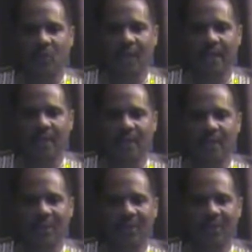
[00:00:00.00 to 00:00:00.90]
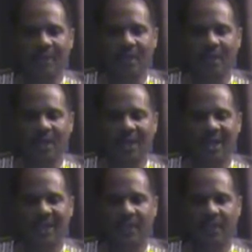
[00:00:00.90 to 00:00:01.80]
white no more than we ever called
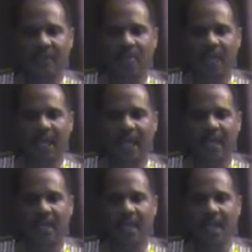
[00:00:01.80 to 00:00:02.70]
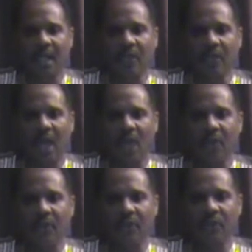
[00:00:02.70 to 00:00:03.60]
ourselves black. So I
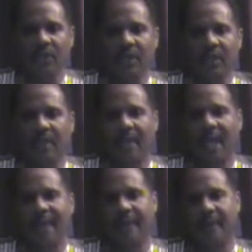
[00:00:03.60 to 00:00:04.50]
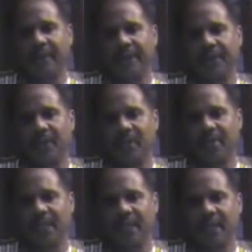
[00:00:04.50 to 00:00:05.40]
always use the term African and
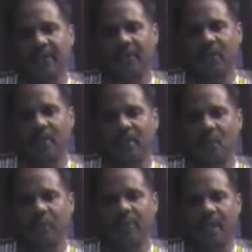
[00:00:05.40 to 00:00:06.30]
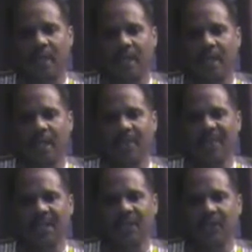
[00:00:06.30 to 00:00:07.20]
Europeans for the most part.
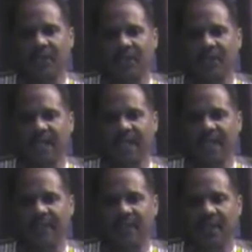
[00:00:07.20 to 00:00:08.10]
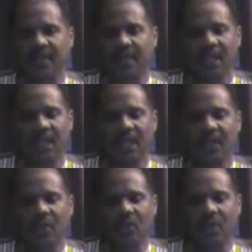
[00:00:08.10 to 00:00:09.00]
Because on the slave ship, there
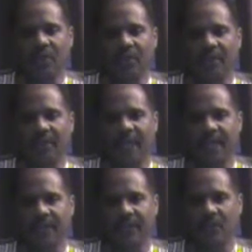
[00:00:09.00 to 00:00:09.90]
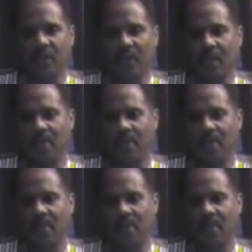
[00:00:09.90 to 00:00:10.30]
were no Jamaicans, there were no